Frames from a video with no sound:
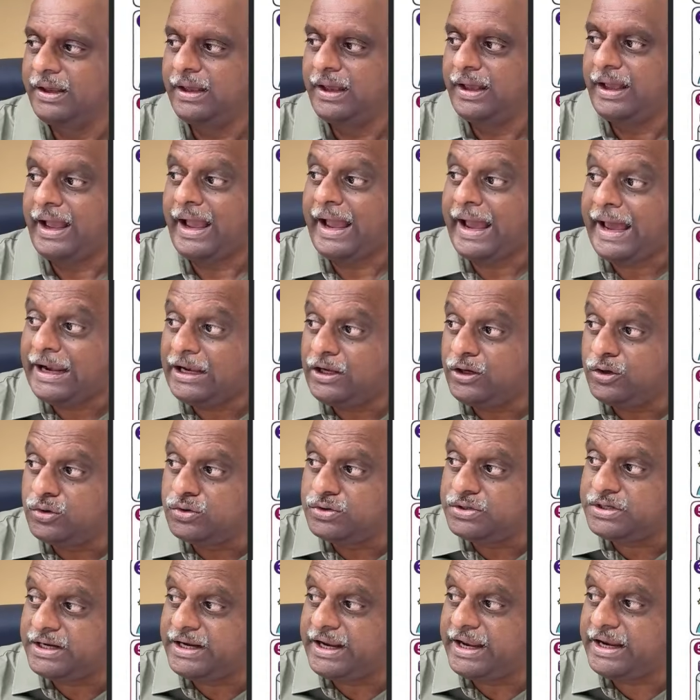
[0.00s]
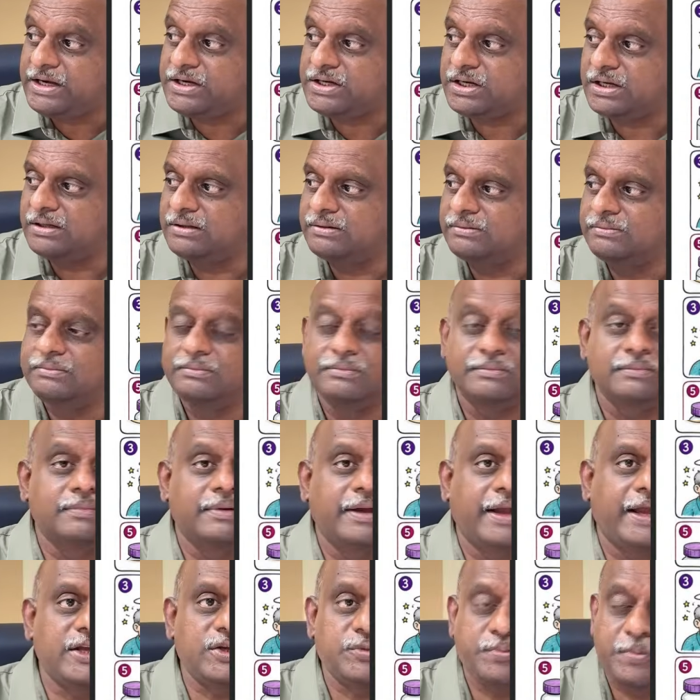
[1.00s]
hallucination,
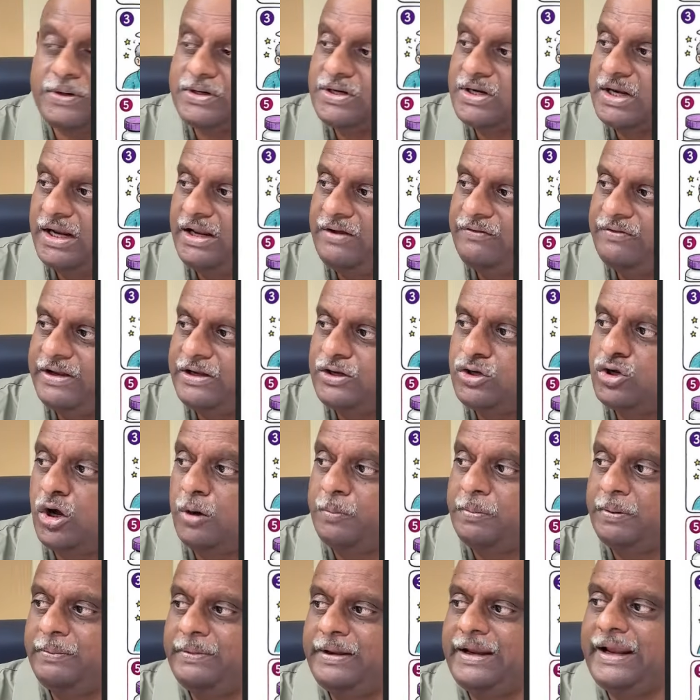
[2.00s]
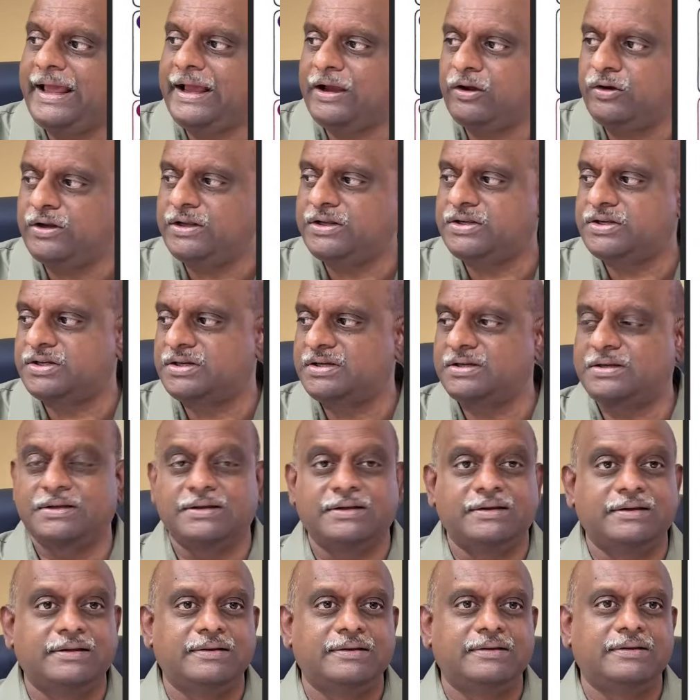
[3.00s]
especially with dopamine agonists,
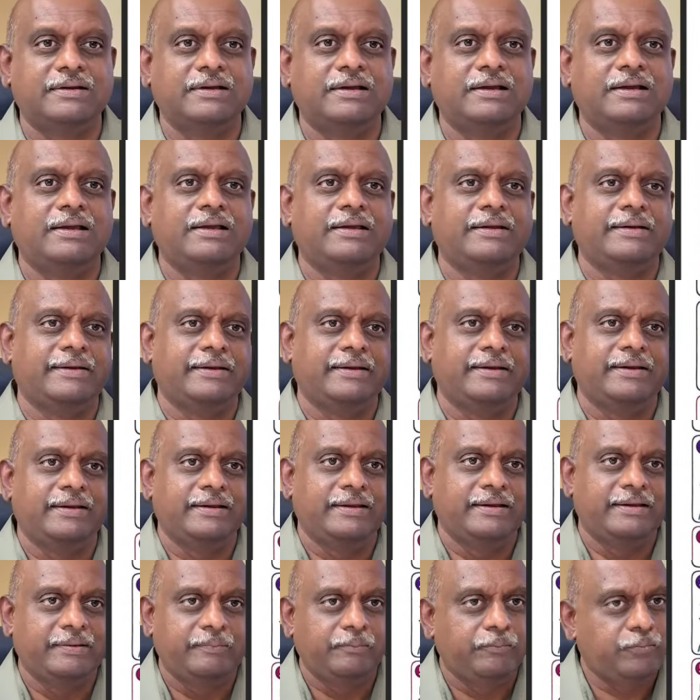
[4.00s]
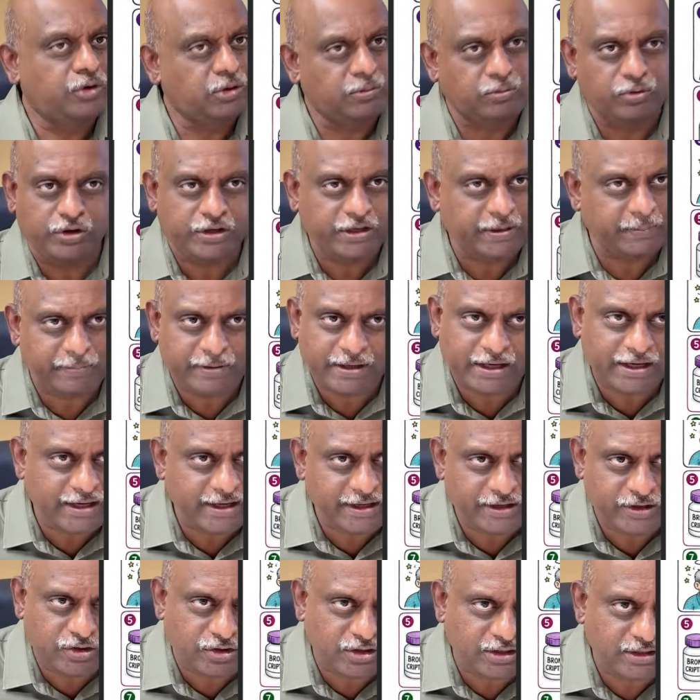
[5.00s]
bromocriptine
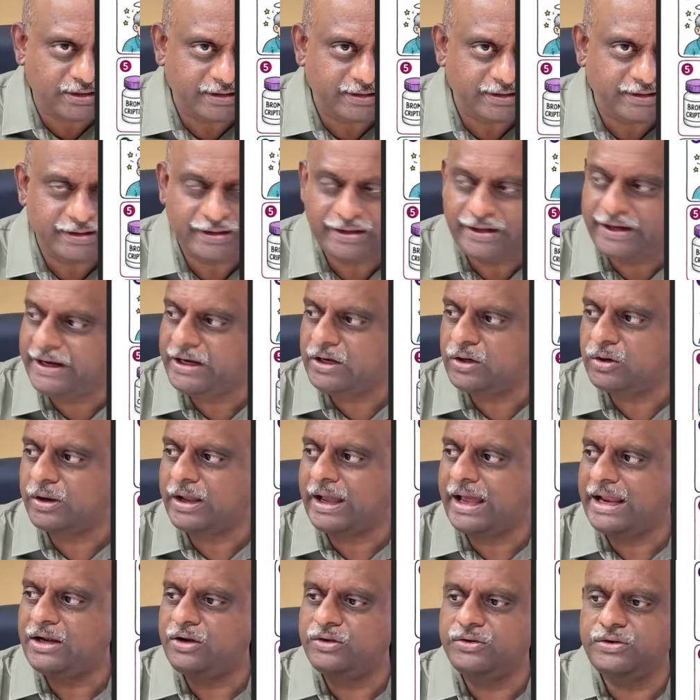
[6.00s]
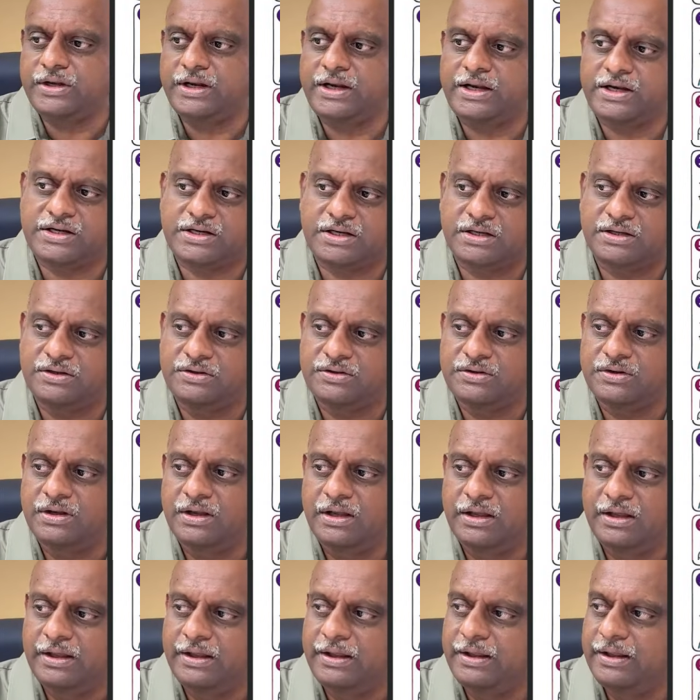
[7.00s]
and all, lead to hallucinations.
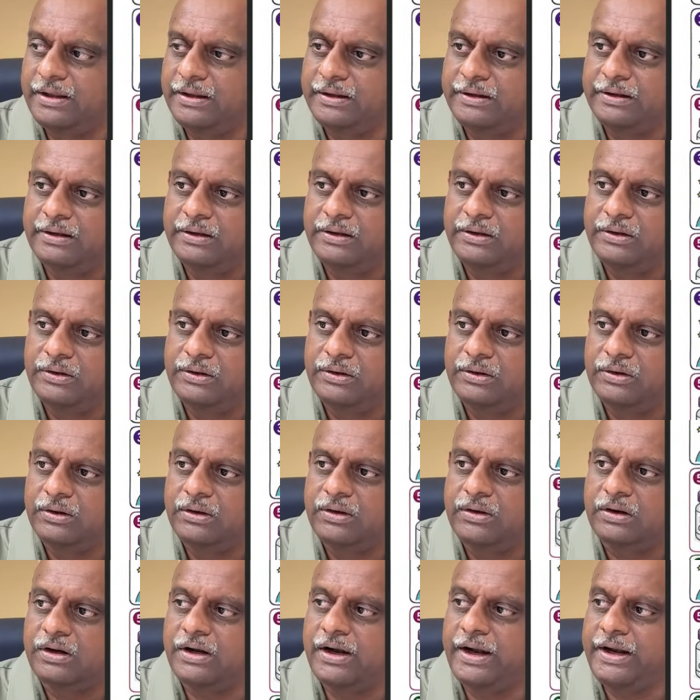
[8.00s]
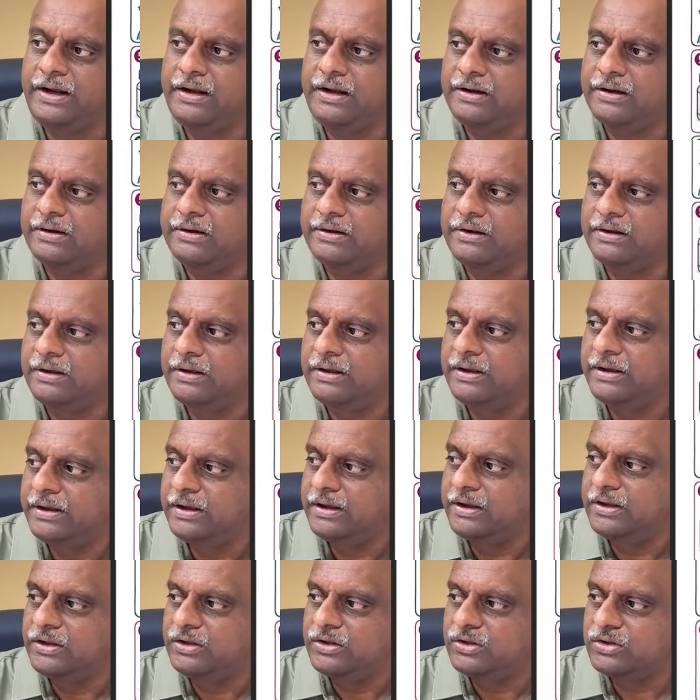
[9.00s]
Right?
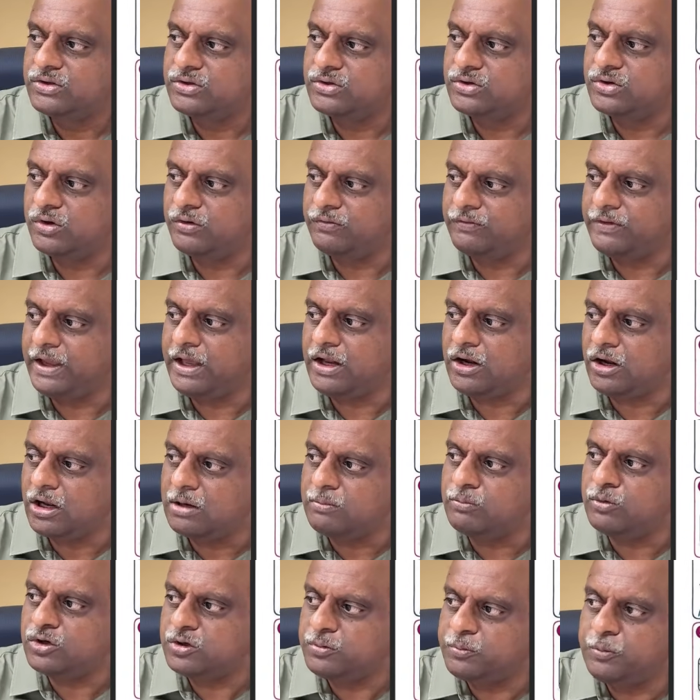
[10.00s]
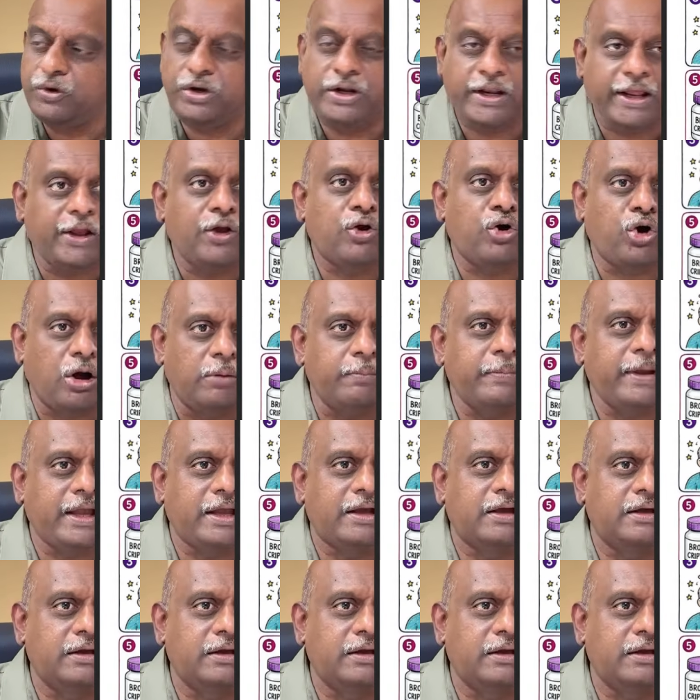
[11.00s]
So we are almost putting comic